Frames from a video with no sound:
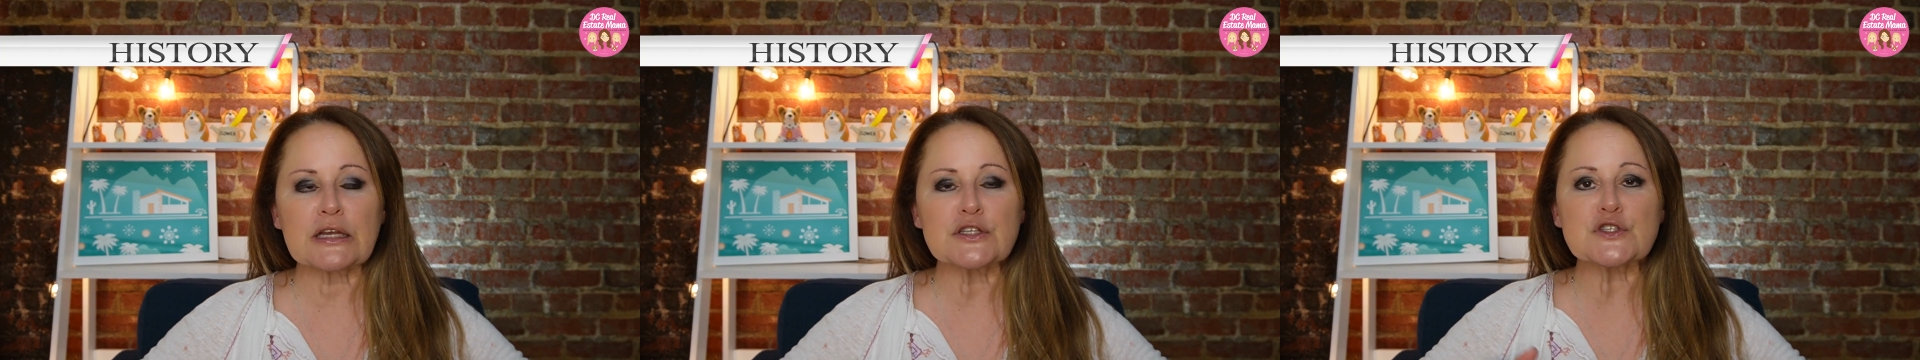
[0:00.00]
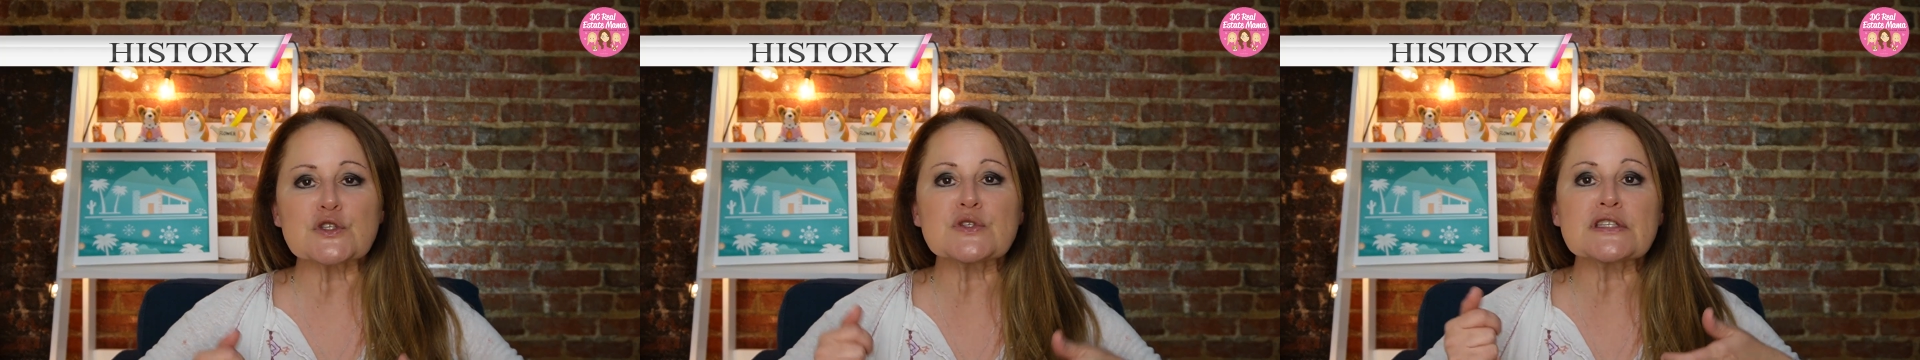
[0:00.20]

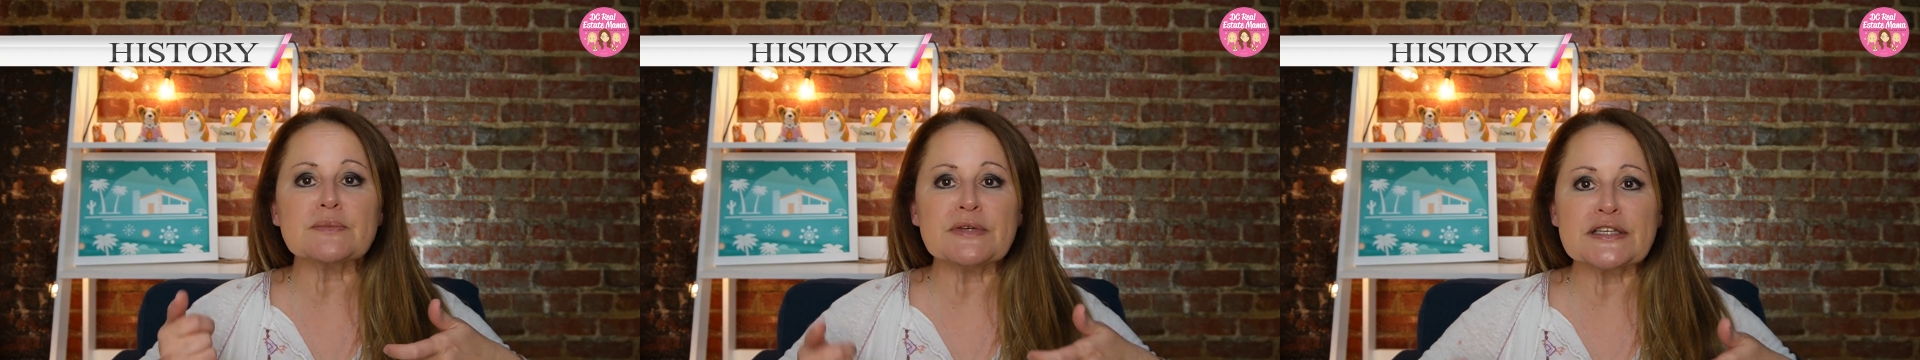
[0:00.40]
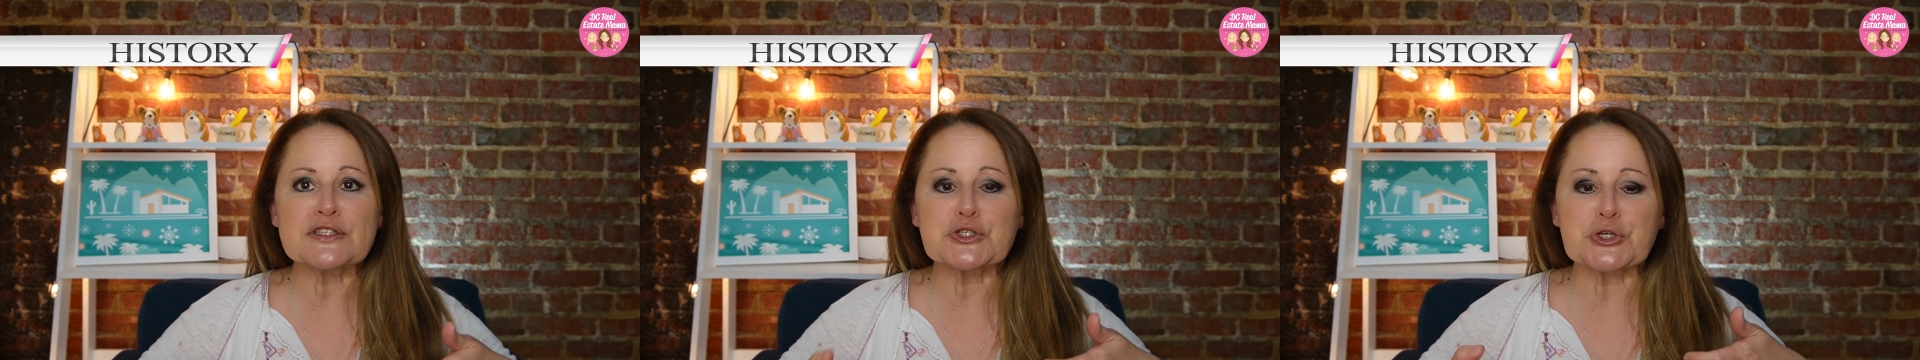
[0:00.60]
So some
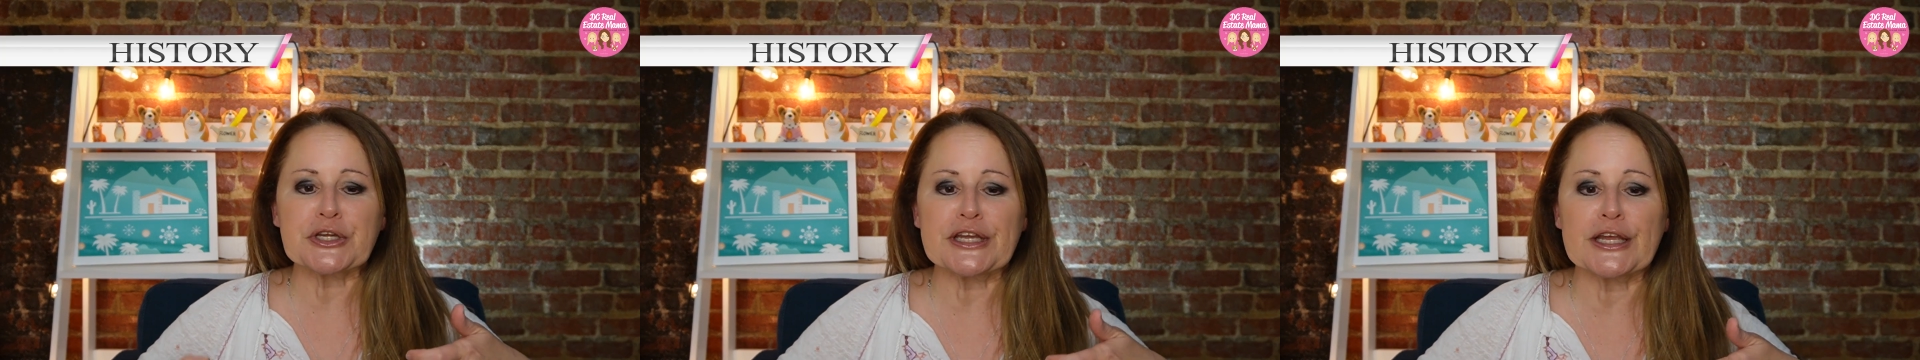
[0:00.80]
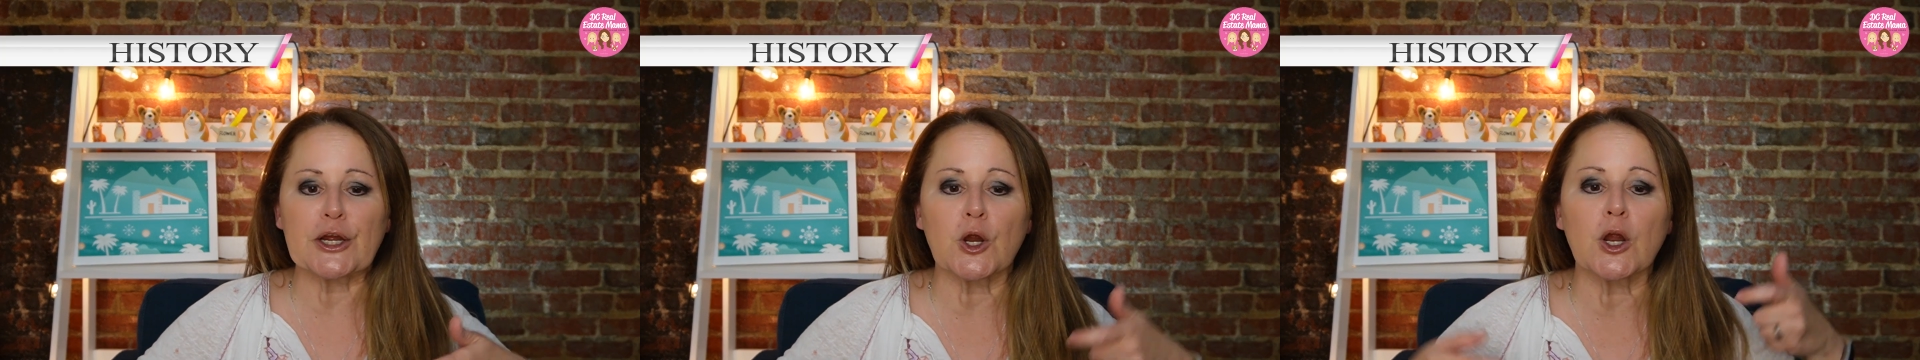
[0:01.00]

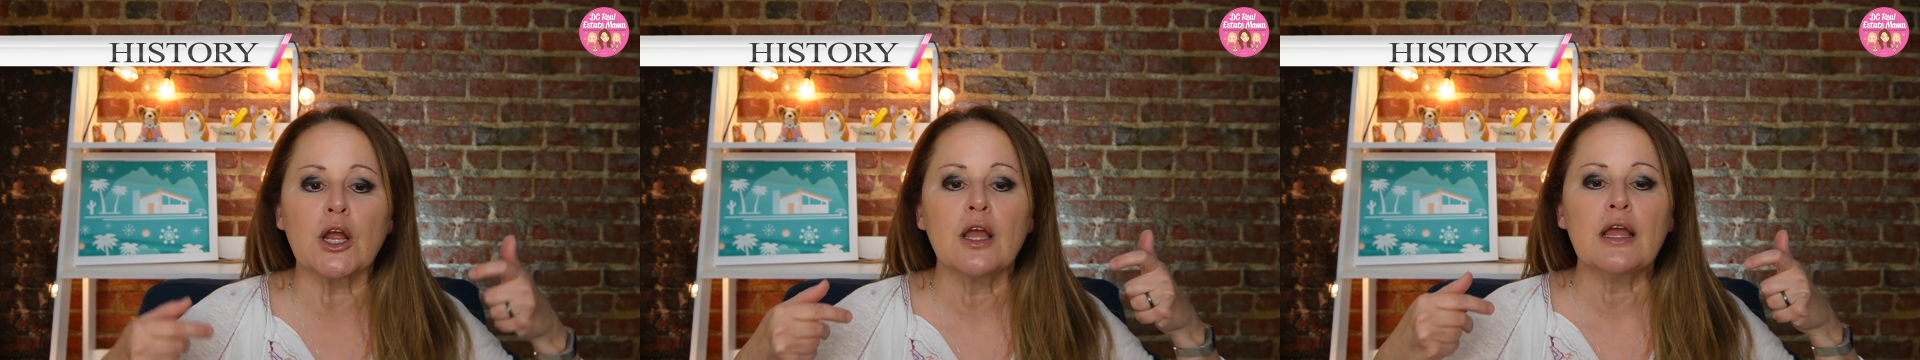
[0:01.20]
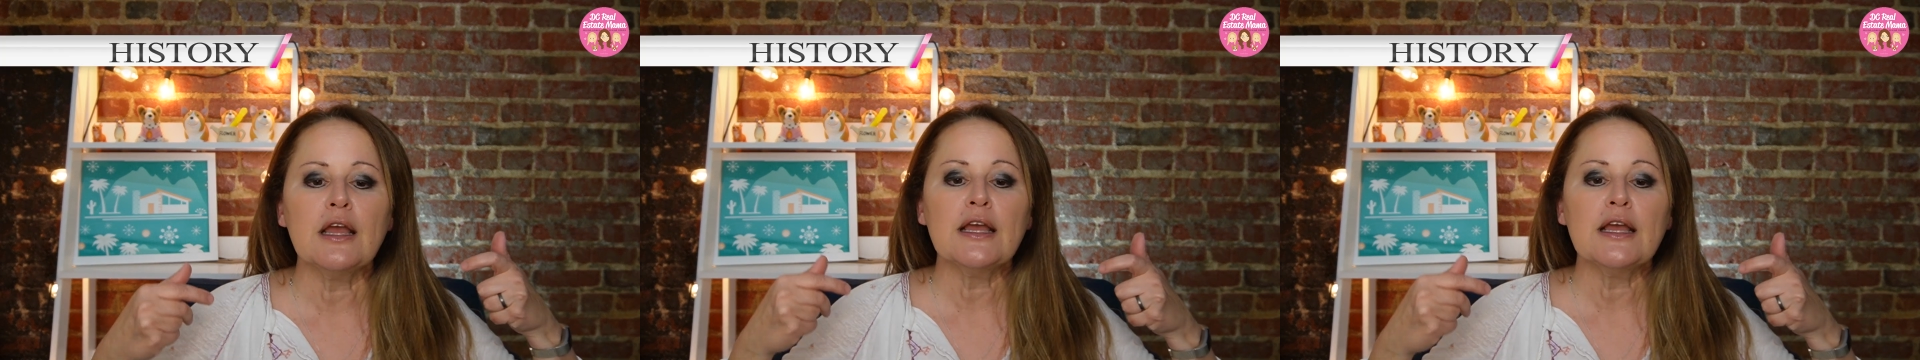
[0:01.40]
history here.